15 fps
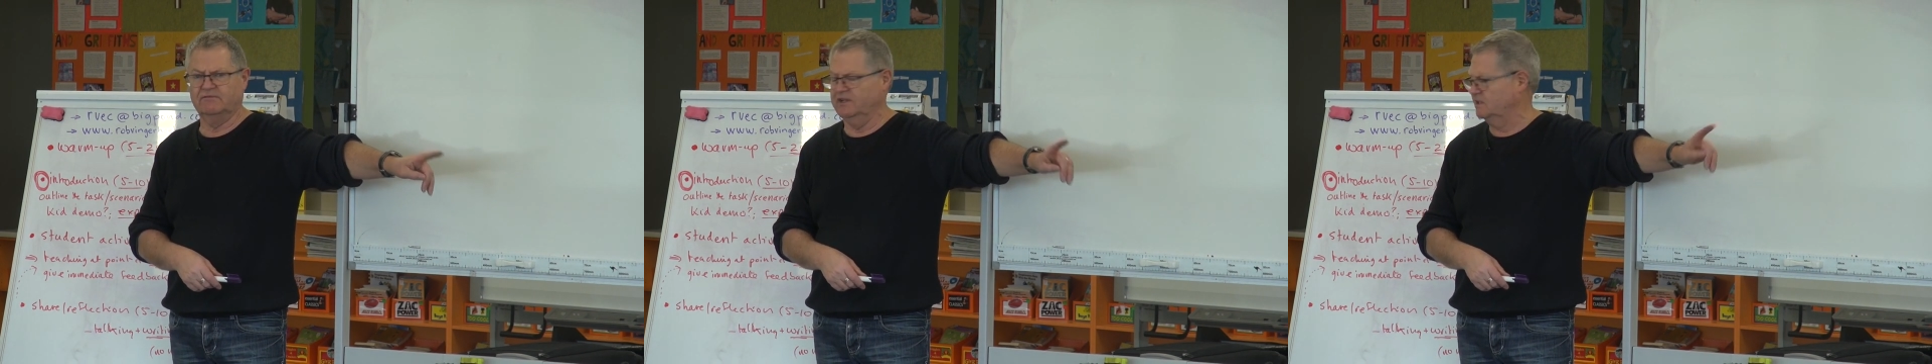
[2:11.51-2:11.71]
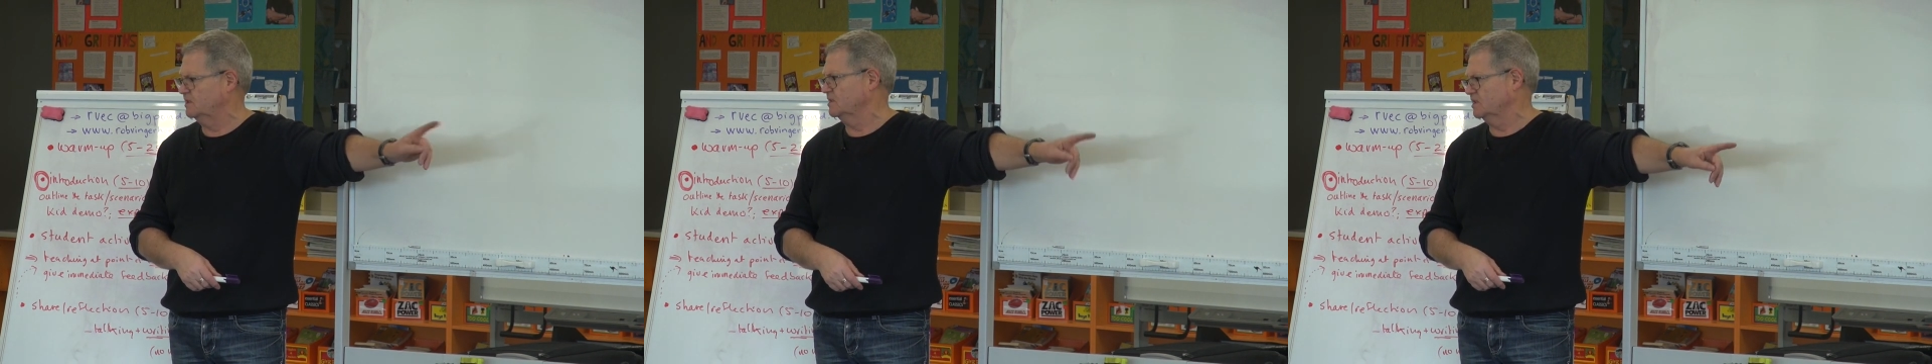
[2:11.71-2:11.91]

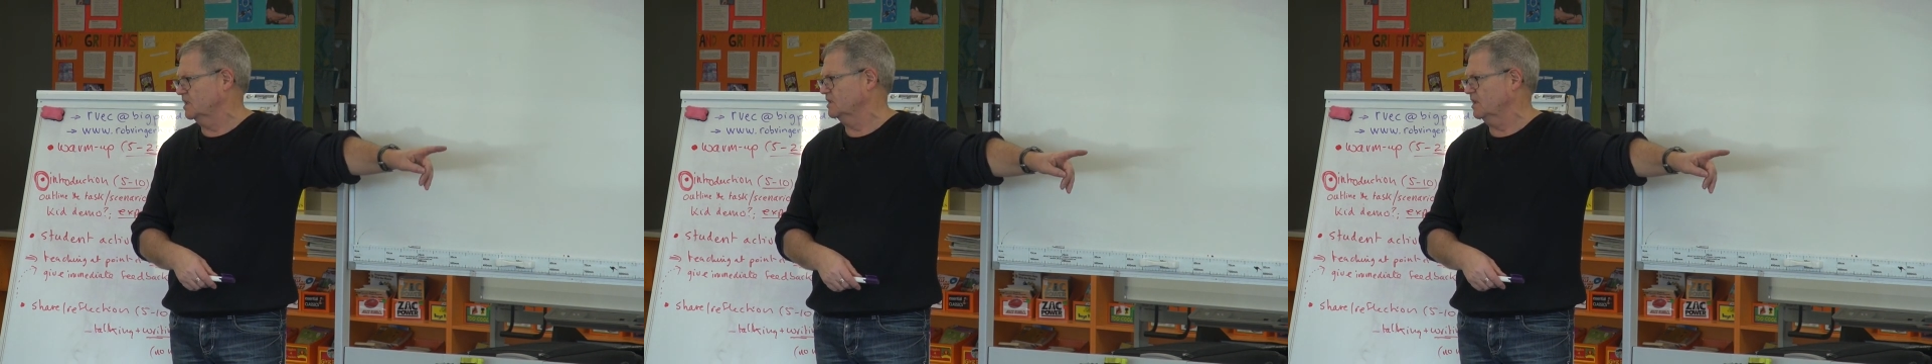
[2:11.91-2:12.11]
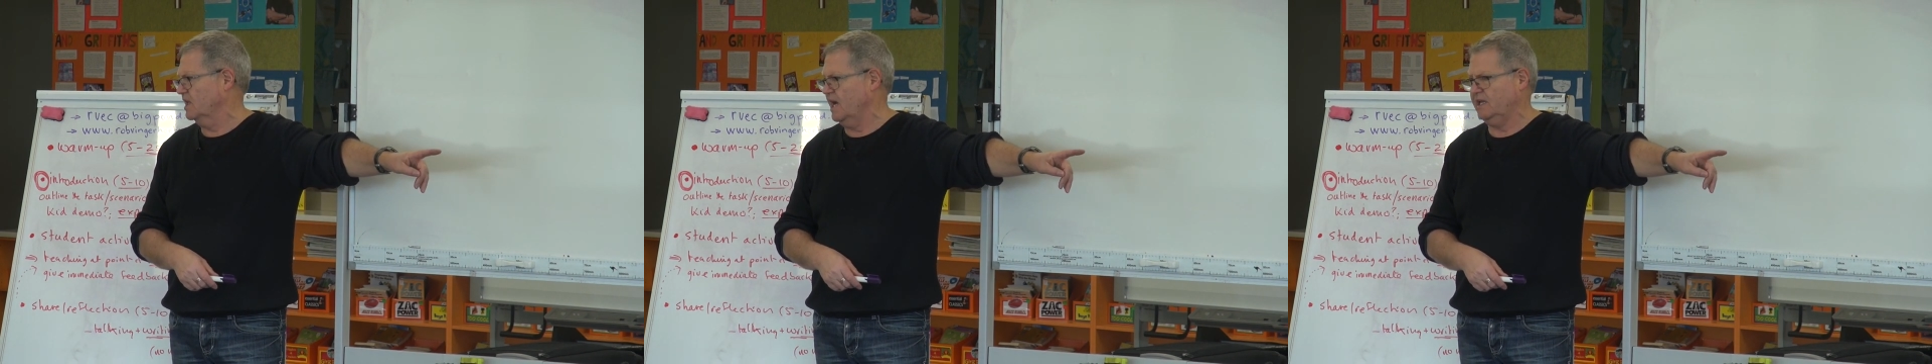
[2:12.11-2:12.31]
Vince is
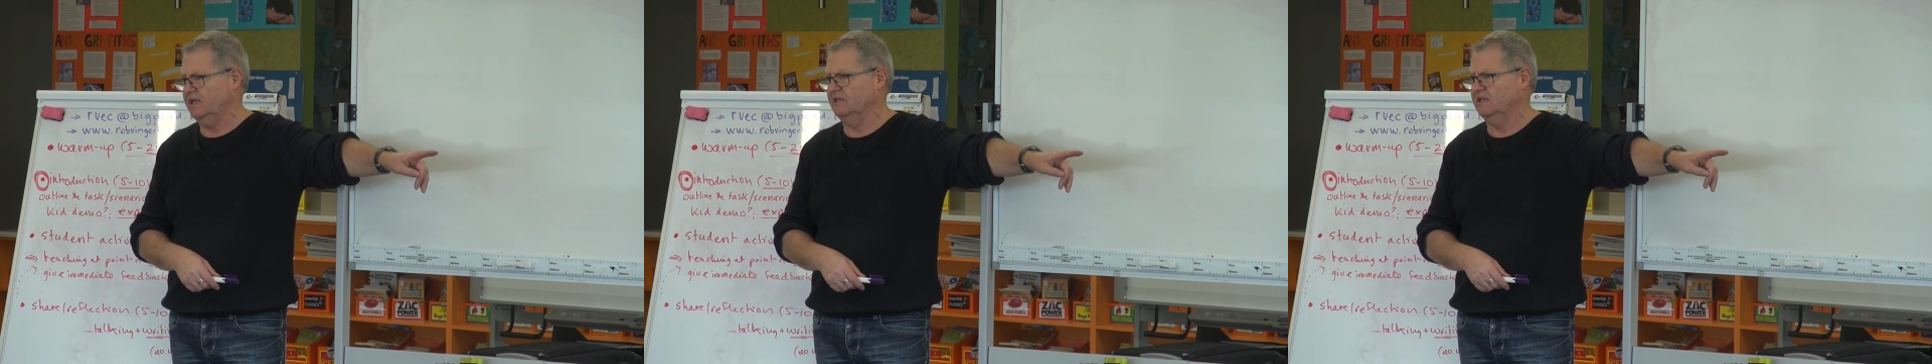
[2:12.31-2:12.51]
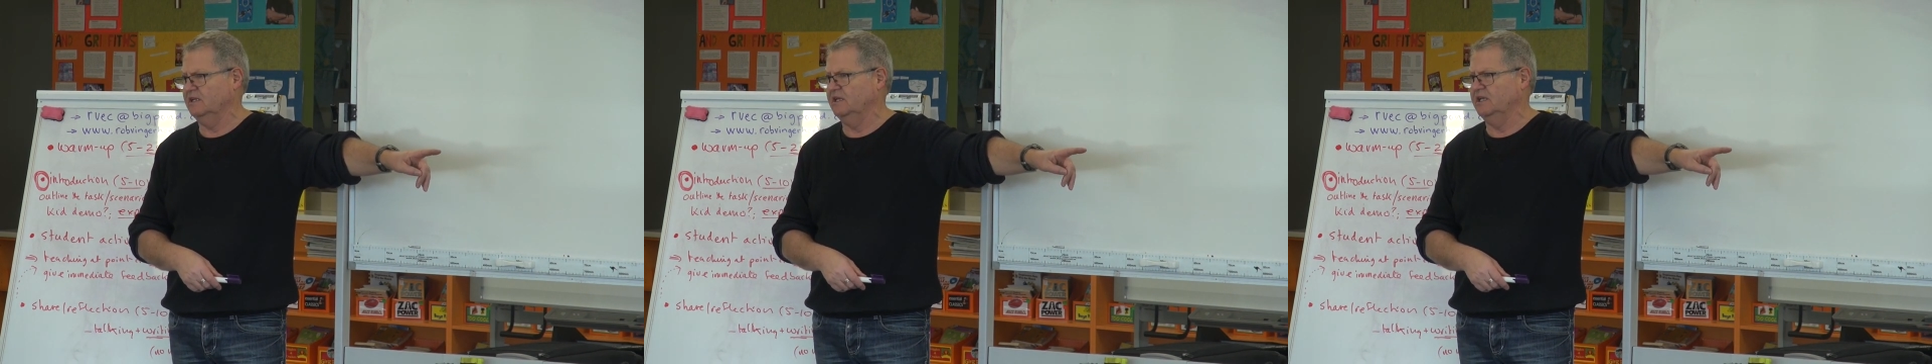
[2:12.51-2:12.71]
just
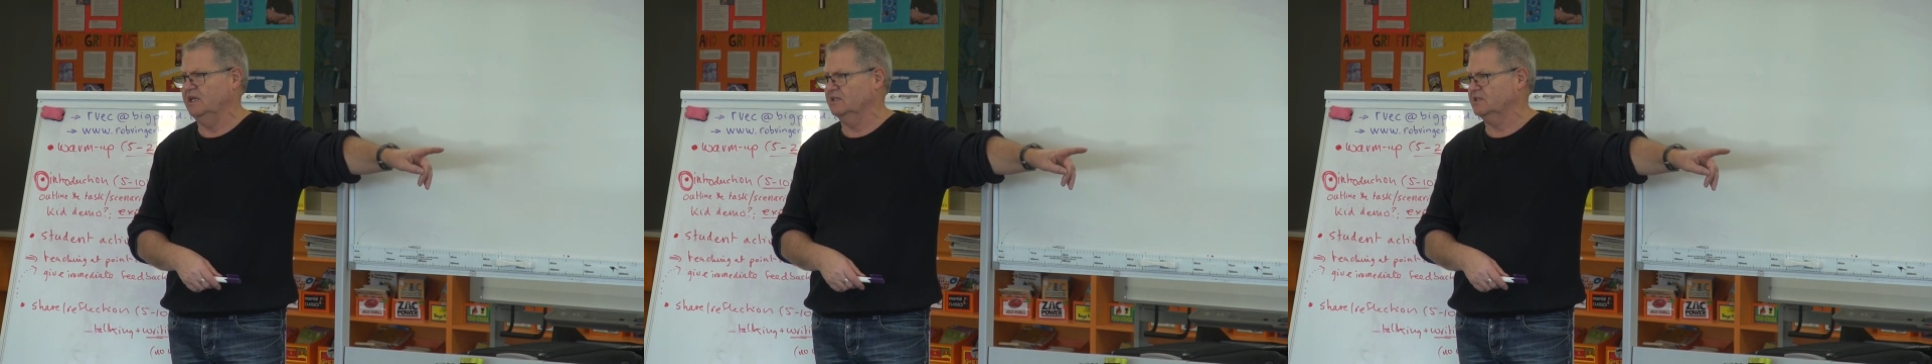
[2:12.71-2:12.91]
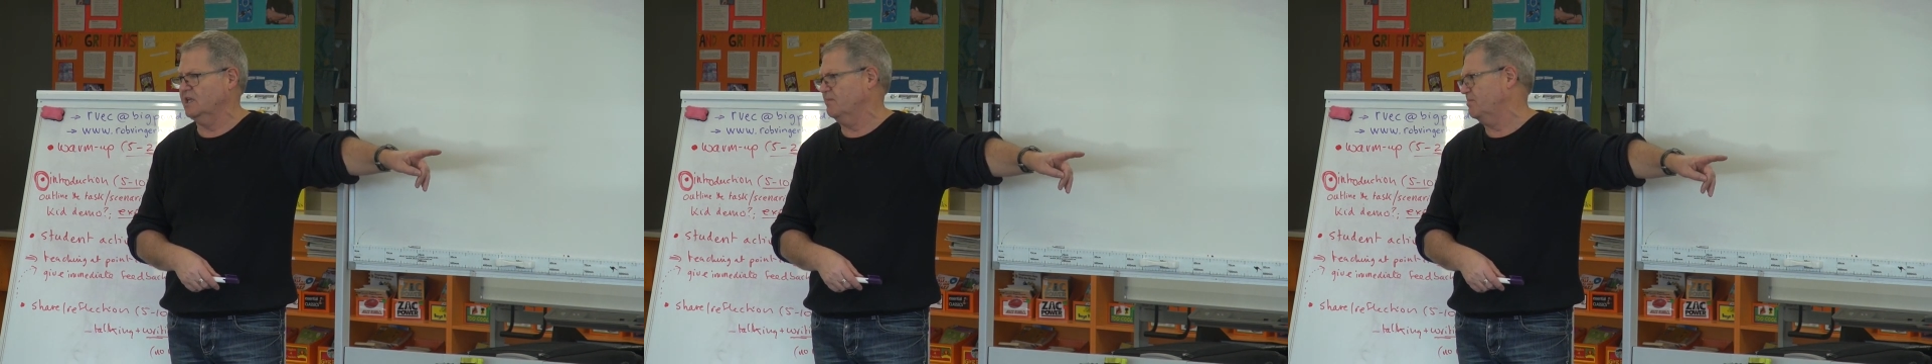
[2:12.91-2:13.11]
lucky that he
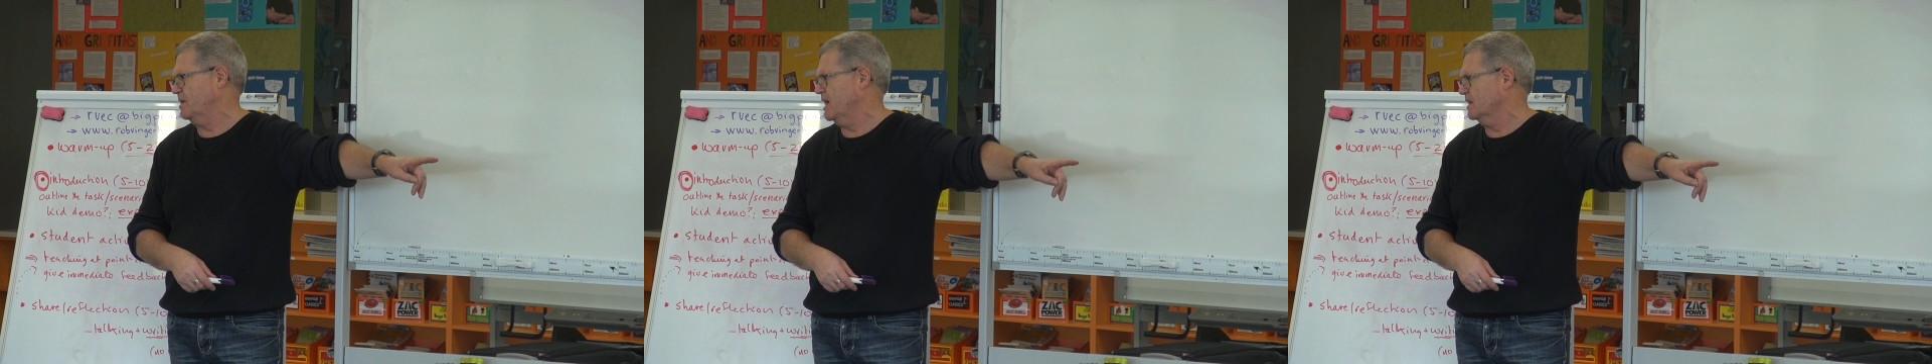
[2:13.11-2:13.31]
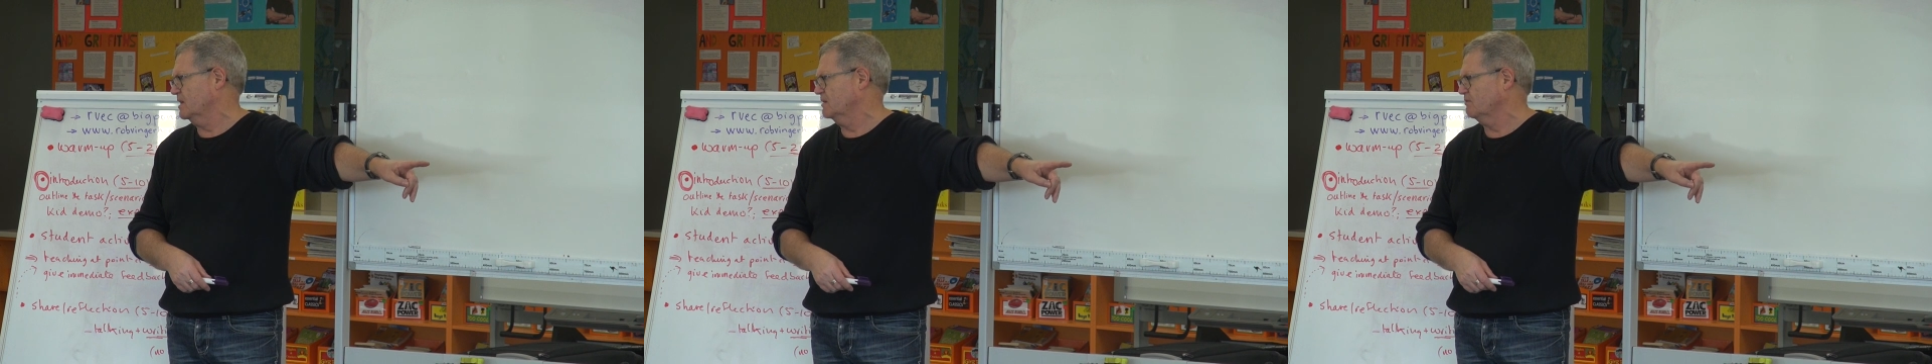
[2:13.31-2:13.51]
gets that
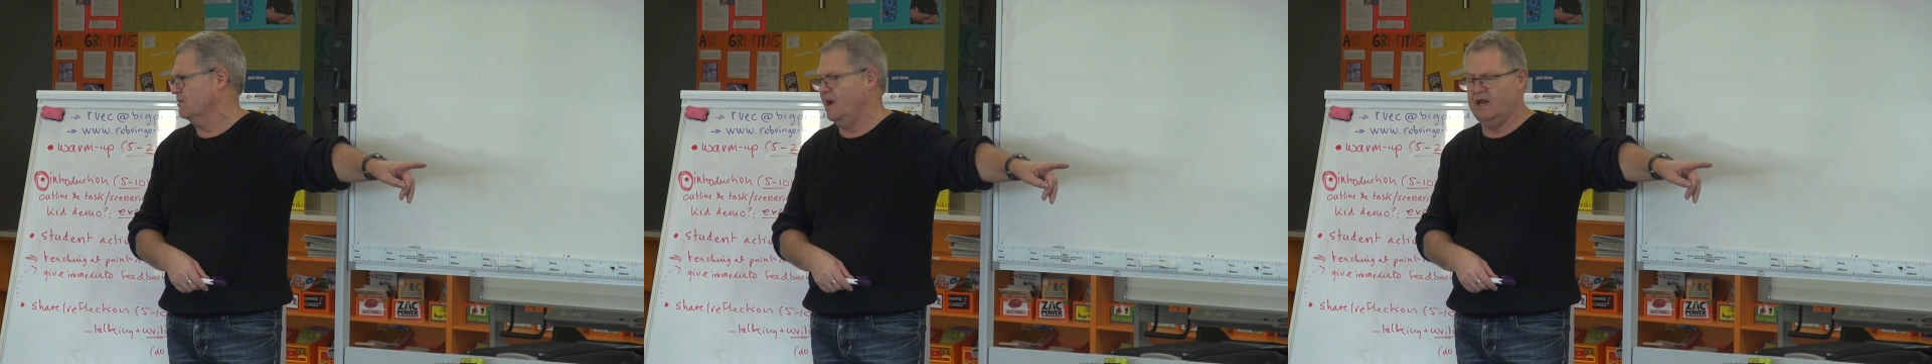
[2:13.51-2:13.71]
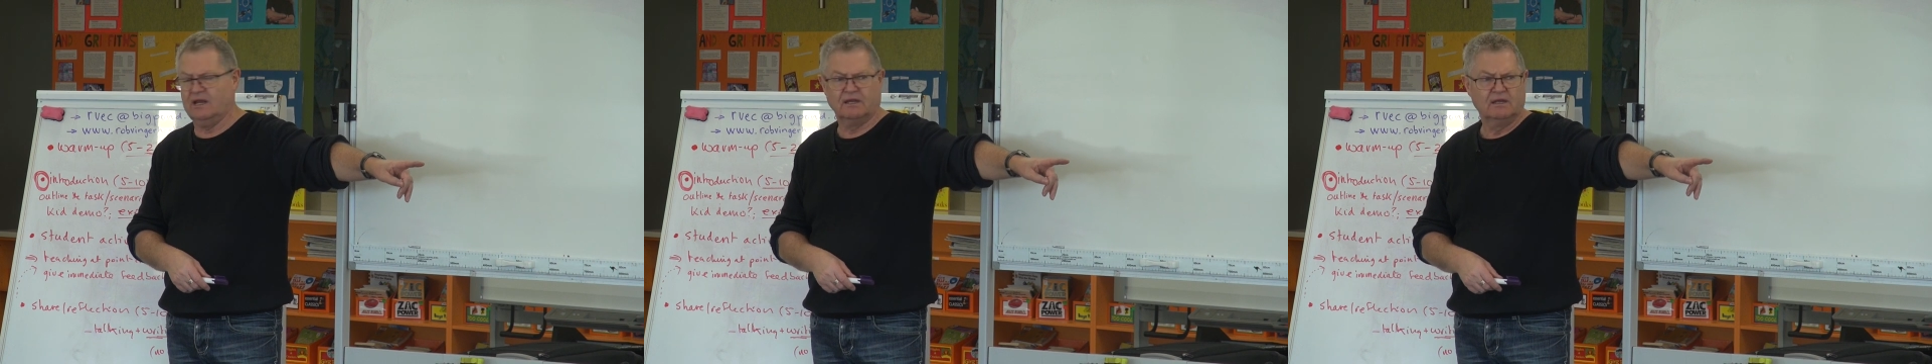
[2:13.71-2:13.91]
part of the
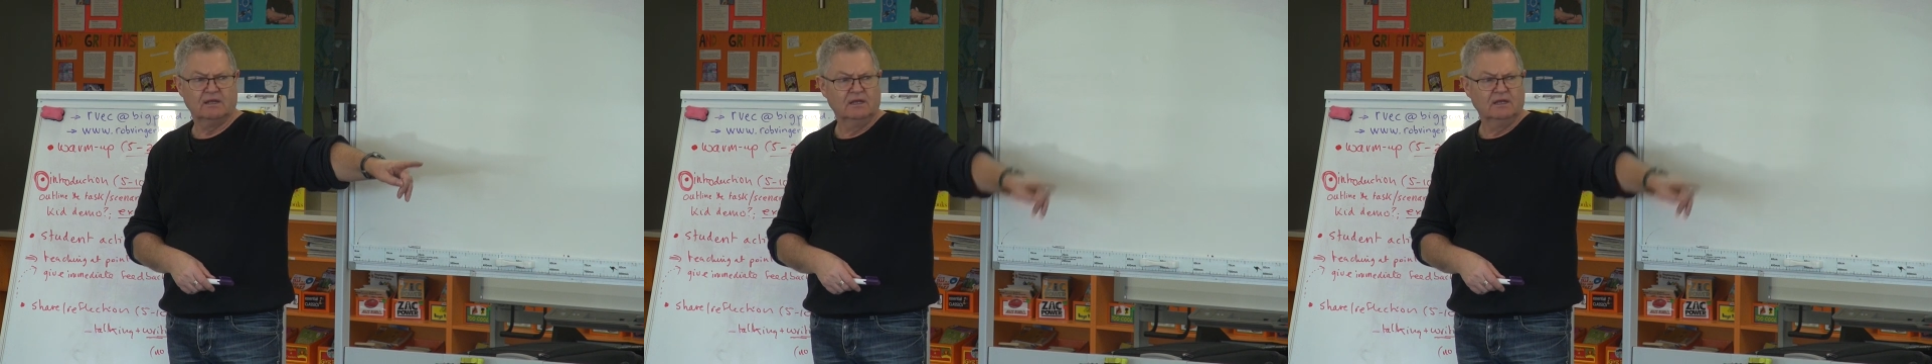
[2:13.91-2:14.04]
run.